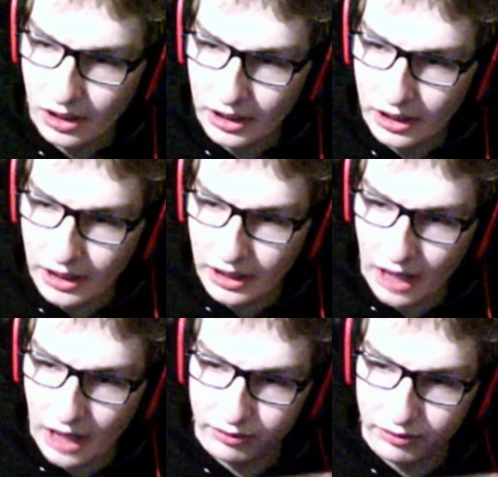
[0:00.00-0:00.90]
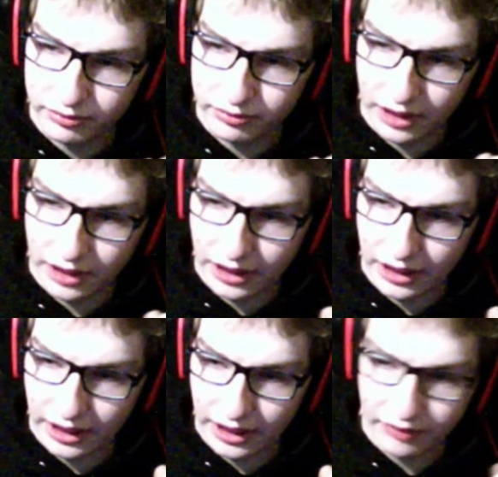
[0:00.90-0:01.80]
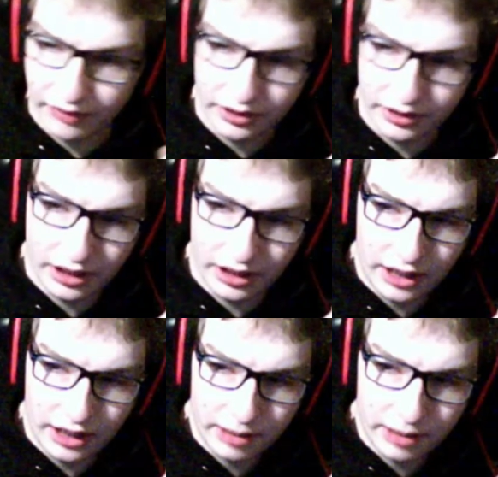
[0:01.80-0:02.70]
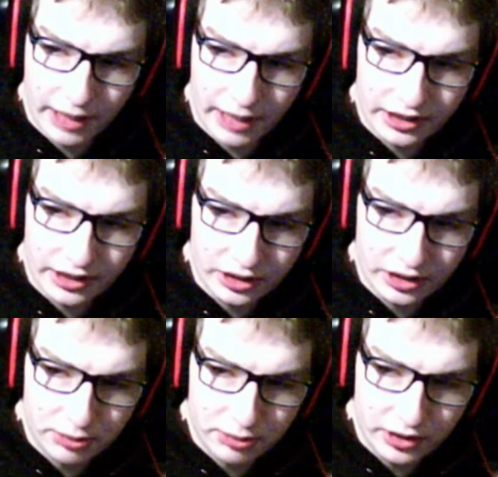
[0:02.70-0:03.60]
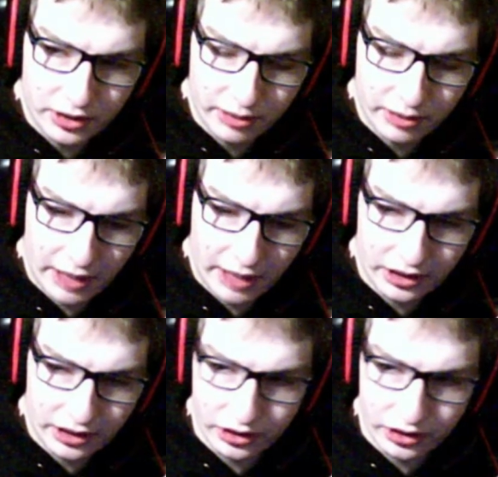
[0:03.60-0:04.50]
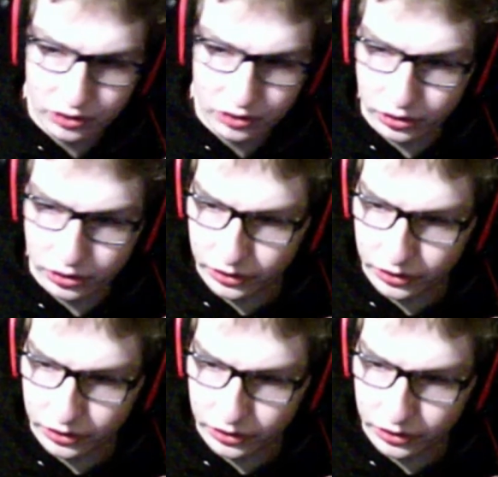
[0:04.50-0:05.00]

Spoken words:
have another panda that's Peter the Panda Jr.